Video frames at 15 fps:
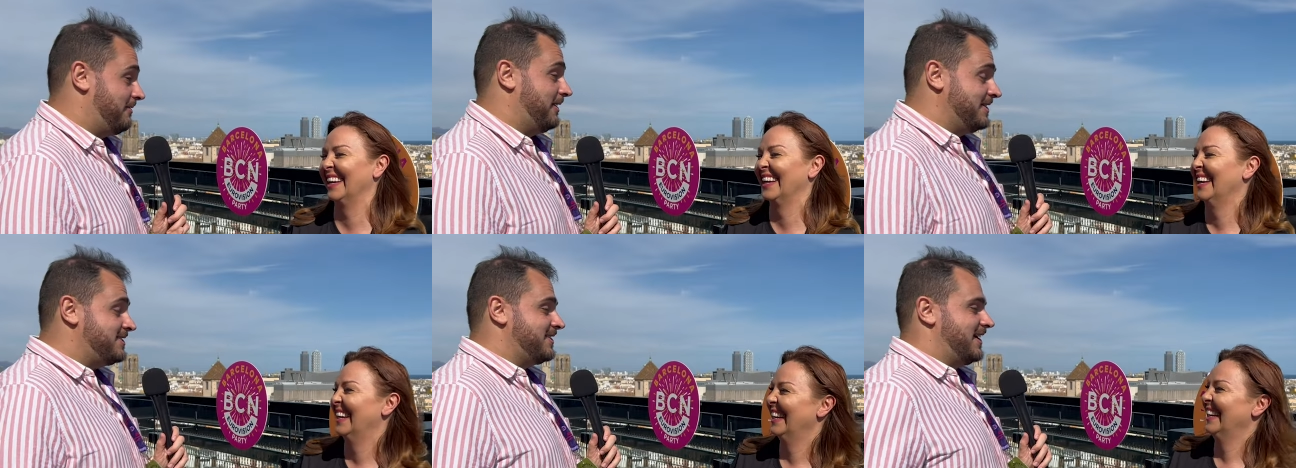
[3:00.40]

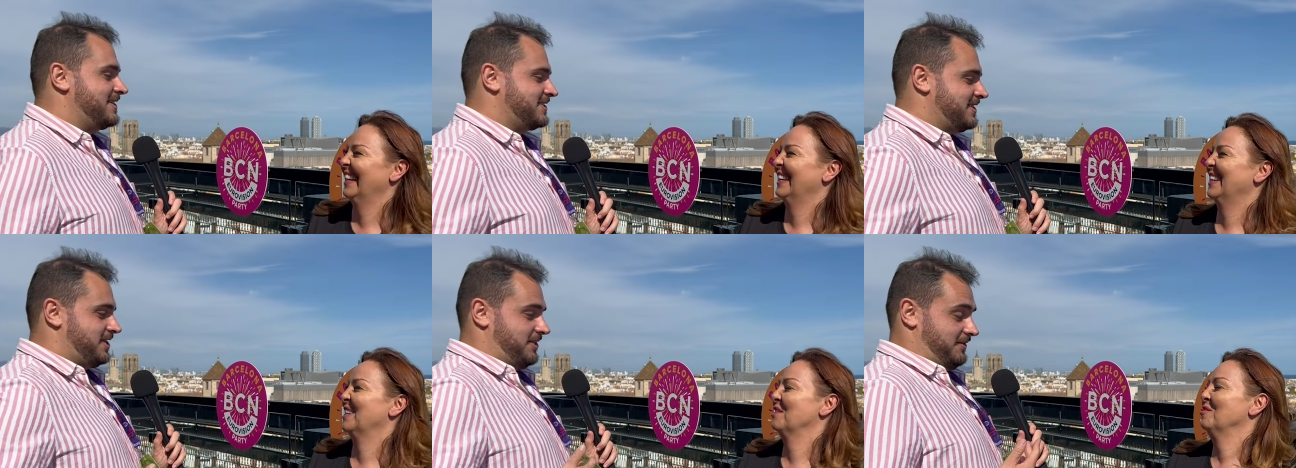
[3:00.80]
Speaker 1: I wanted to
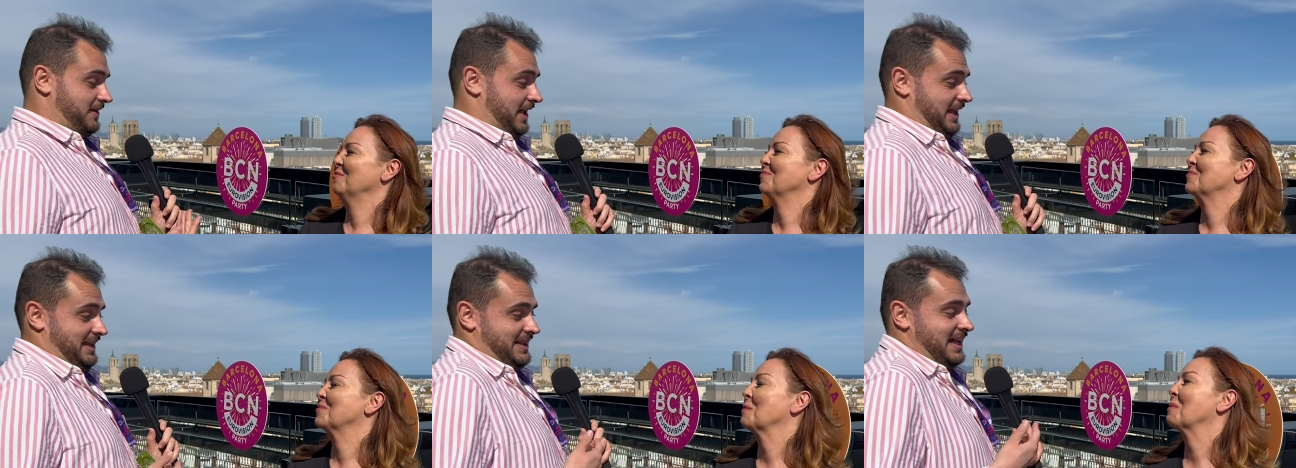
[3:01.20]
ask
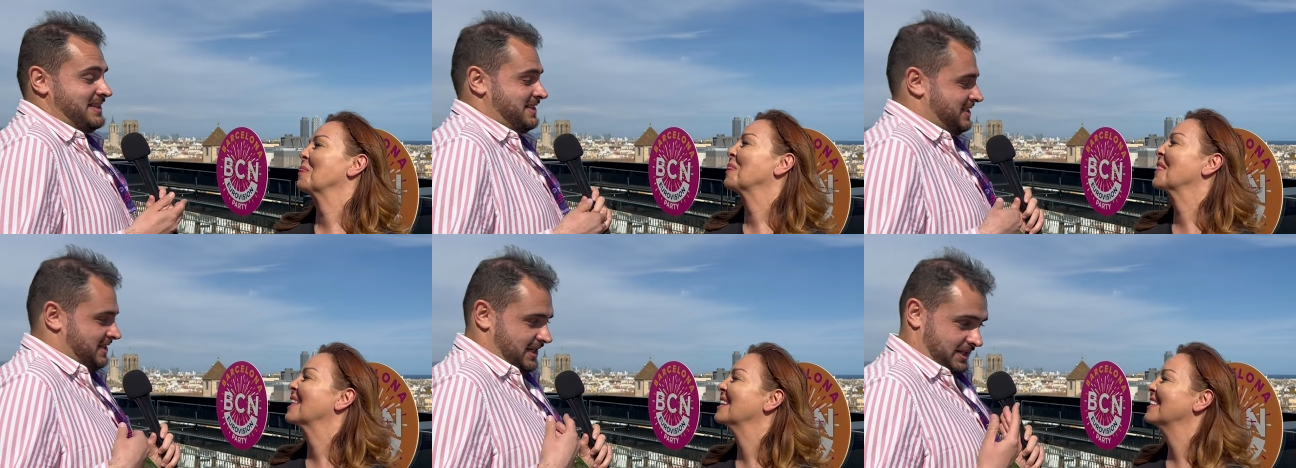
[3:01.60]
you,
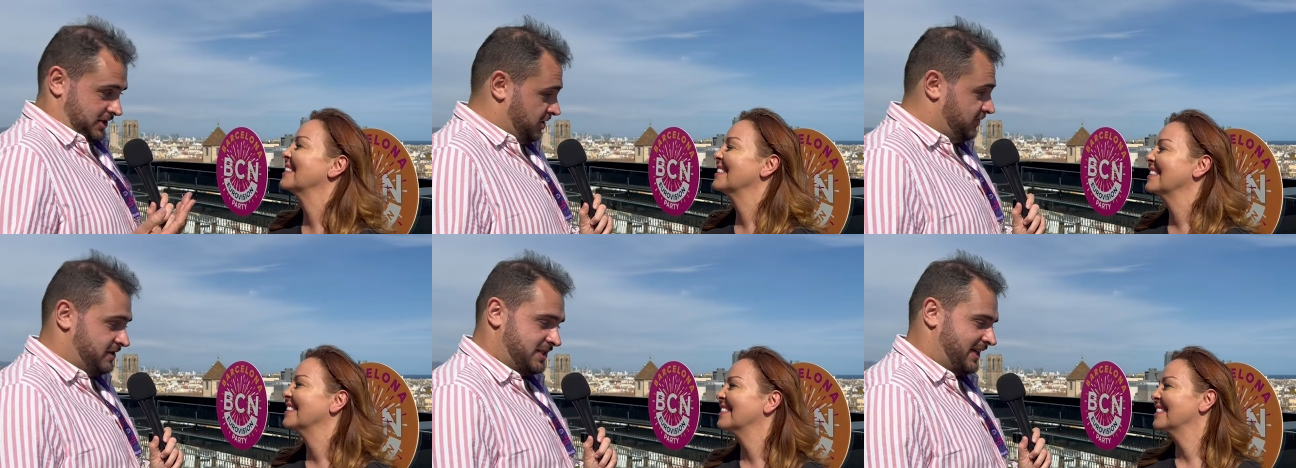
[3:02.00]

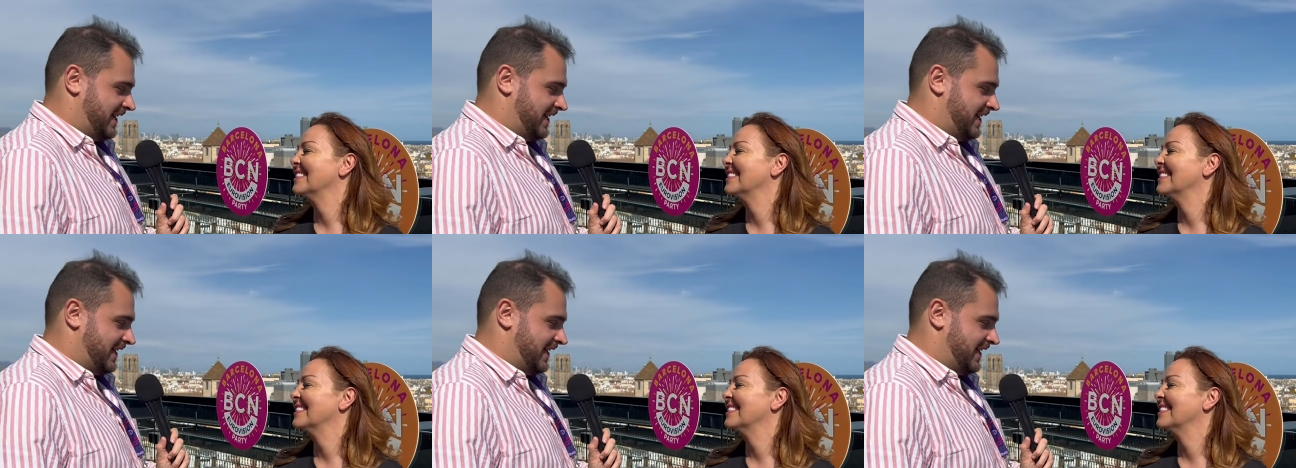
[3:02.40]
Eurovision